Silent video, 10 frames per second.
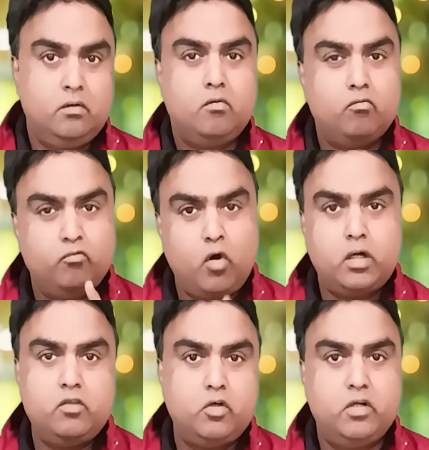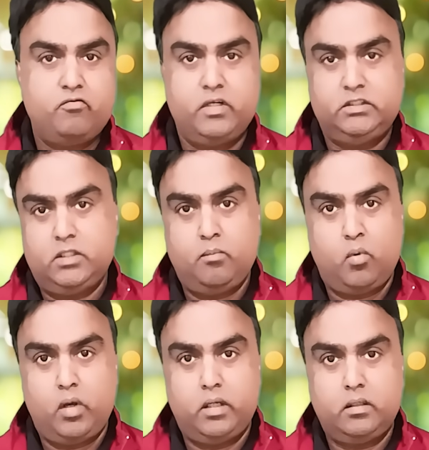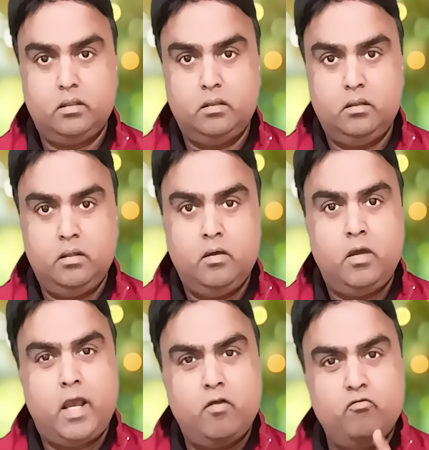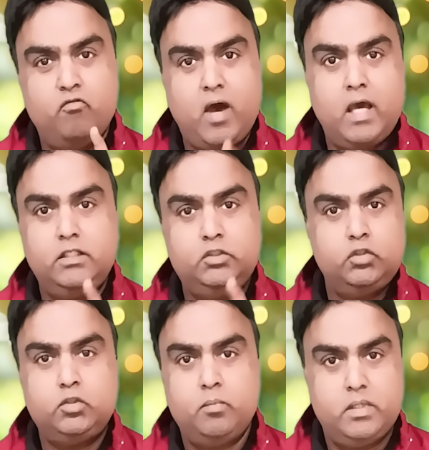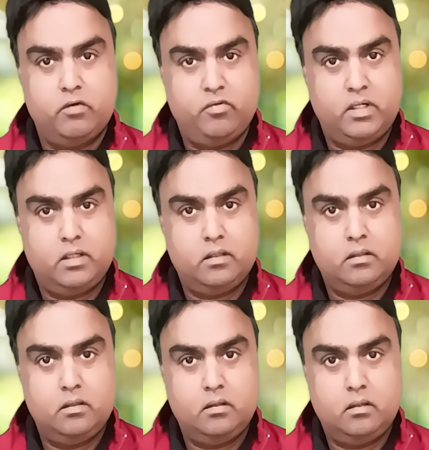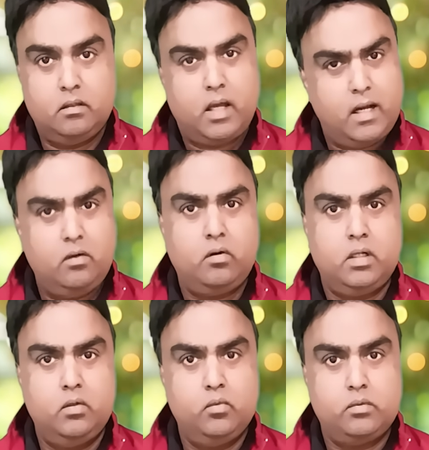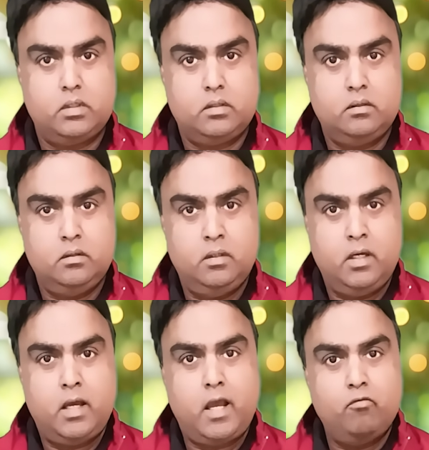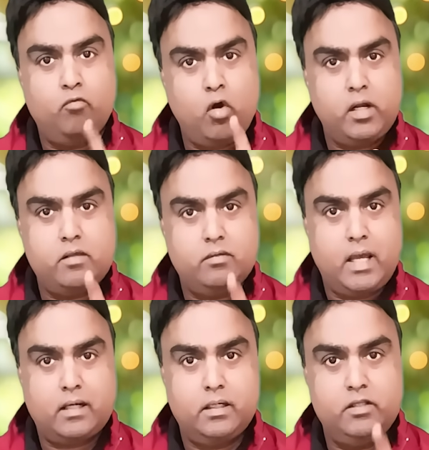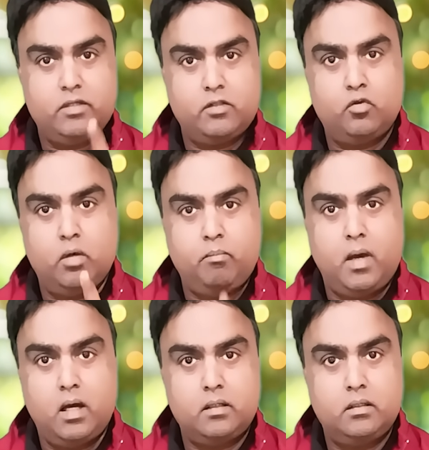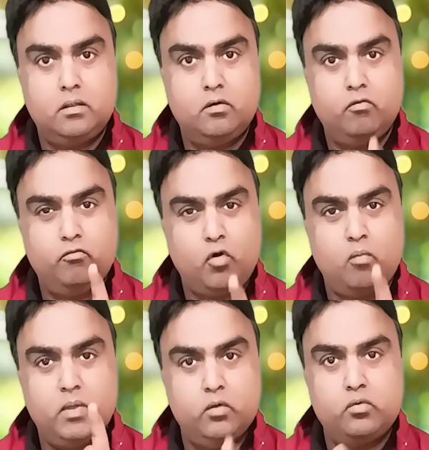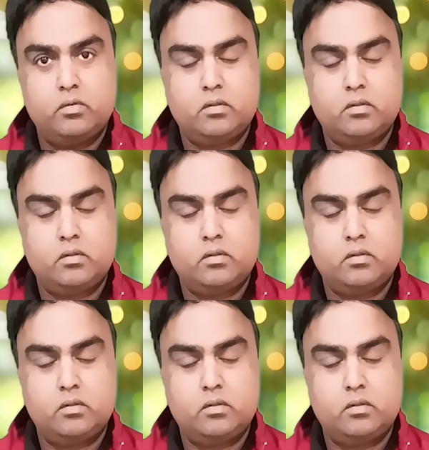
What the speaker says: What is your differential point? And why you should be the winner and not a loser? And what exactly sets you apart from a loser?